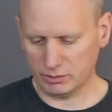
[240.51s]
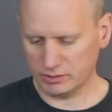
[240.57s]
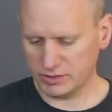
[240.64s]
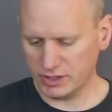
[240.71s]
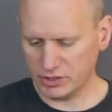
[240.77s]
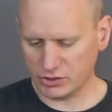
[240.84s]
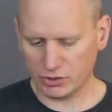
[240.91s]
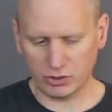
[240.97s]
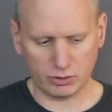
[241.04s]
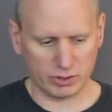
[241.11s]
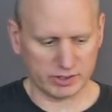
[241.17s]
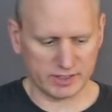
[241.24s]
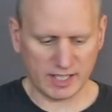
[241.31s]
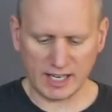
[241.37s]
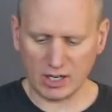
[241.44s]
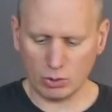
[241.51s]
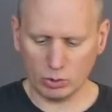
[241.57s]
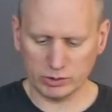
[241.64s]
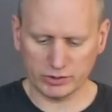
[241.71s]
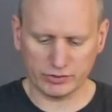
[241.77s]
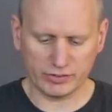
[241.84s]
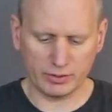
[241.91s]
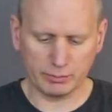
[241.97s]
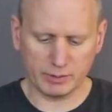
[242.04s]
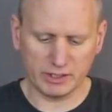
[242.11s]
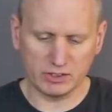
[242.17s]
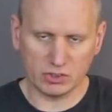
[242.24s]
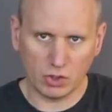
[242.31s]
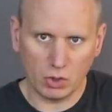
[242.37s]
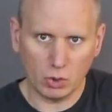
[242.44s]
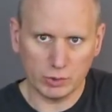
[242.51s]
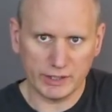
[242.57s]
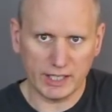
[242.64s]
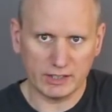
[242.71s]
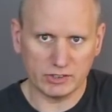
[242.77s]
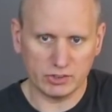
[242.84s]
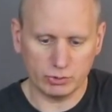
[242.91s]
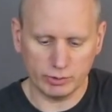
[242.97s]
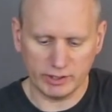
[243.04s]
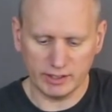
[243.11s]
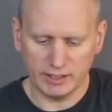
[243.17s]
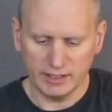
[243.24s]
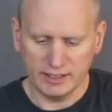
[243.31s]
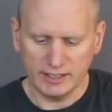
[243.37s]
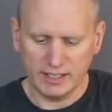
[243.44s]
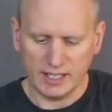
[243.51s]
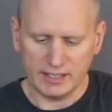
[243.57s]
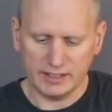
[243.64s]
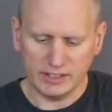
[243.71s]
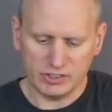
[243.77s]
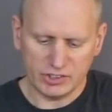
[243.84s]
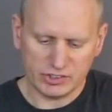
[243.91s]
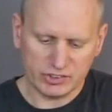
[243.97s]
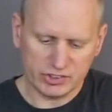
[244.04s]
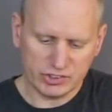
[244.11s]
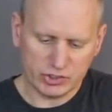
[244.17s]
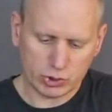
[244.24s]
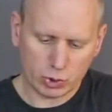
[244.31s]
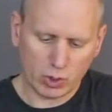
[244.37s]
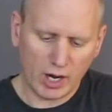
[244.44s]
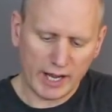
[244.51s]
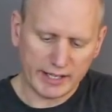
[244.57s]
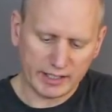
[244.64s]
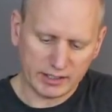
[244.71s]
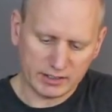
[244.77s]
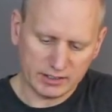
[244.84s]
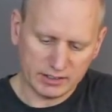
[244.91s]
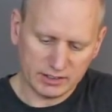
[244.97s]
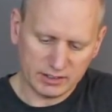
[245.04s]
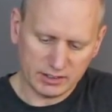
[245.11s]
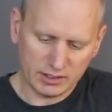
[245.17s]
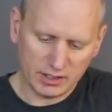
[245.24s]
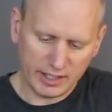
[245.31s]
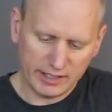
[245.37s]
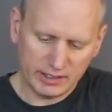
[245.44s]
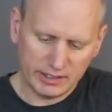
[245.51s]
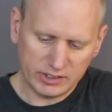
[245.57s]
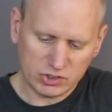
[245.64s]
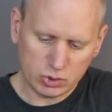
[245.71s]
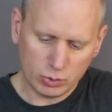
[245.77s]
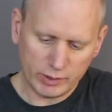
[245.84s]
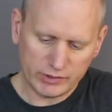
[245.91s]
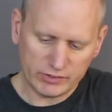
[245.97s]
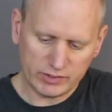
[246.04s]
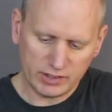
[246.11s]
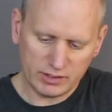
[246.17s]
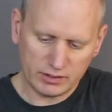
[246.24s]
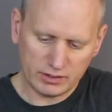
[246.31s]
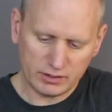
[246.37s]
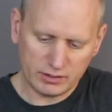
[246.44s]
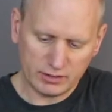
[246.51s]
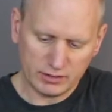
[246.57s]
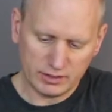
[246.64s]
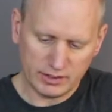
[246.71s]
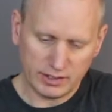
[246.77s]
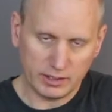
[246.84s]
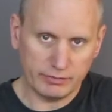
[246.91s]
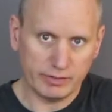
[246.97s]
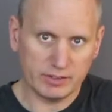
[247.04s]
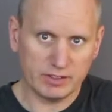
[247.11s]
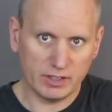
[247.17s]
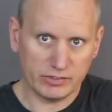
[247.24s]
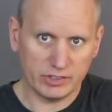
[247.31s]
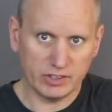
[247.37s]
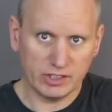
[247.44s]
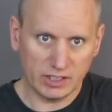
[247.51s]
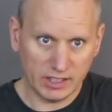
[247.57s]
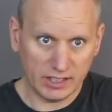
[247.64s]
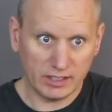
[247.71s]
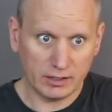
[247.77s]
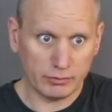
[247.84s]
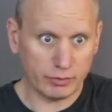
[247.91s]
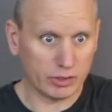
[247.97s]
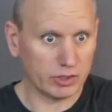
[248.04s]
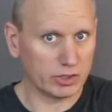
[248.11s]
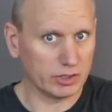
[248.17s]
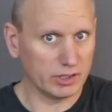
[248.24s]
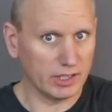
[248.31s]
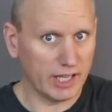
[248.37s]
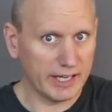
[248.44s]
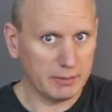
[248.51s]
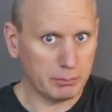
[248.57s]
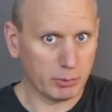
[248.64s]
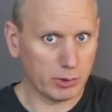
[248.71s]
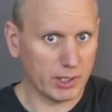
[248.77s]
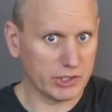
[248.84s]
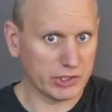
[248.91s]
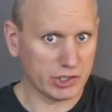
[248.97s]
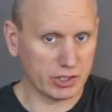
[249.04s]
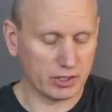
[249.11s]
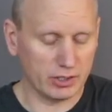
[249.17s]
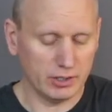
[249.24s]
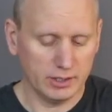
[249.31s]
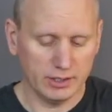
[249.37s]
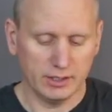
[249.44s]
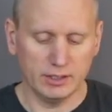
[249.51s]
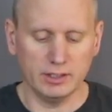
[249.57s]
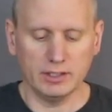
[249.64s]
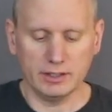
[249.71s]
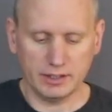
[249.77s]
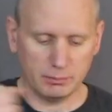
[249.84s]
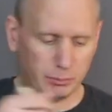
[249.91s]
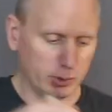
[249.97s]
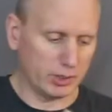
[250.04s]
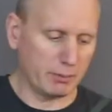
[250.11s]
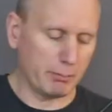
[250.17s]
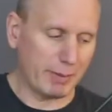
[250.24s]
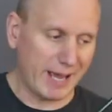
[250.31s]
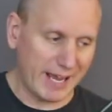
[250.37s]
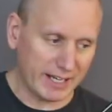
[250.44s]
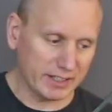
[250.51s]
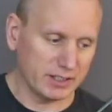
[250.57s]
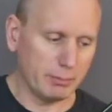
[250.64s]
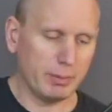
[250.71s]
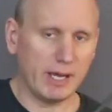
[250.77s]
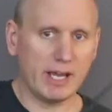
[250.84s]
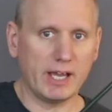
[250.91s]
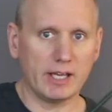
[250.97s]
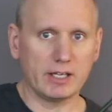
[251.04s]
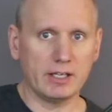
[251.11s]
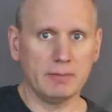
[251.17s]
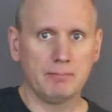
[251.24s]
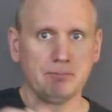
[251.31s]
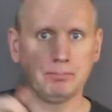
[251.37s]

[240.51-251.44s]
t-shirt or a towel or something to hold on to it, and then just try it. Lightly twist it, and if it doesn't give under light pressure, then put it back in the bag